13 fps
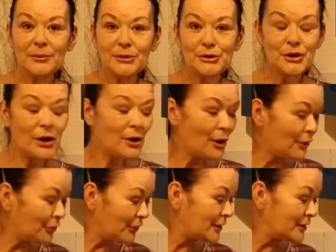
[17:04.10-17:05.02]
out the
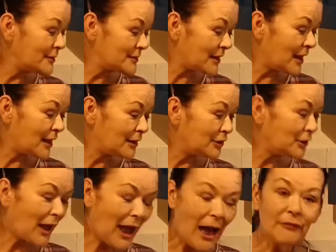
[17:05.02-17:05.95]
jar, things that
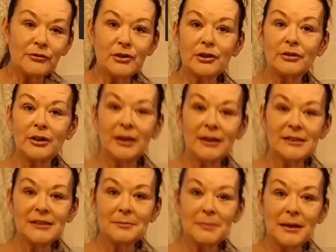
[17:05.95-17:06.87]
you have to
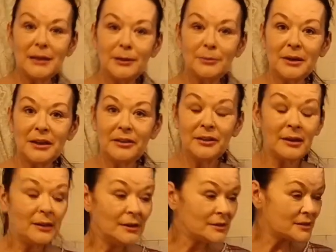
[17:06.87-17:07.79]
create a meal with.
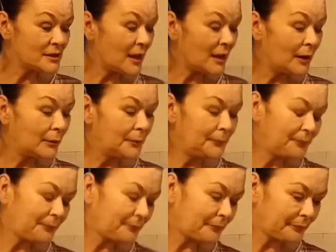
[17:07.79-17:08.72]
So
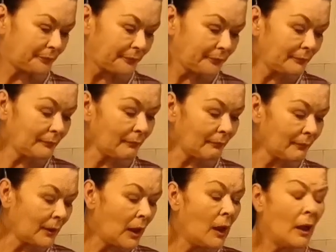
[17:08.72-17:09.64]

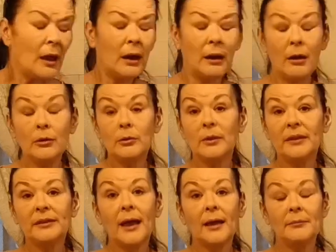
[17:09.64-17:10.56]
along
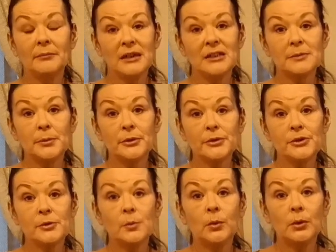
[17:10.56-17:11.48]
with that means putting
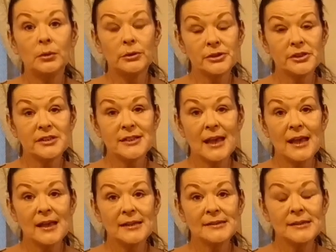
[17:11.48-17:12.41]
some water
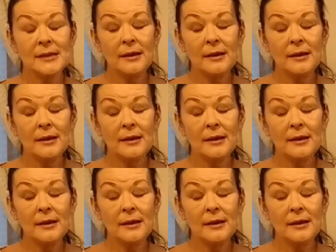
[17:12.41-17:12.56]
aside.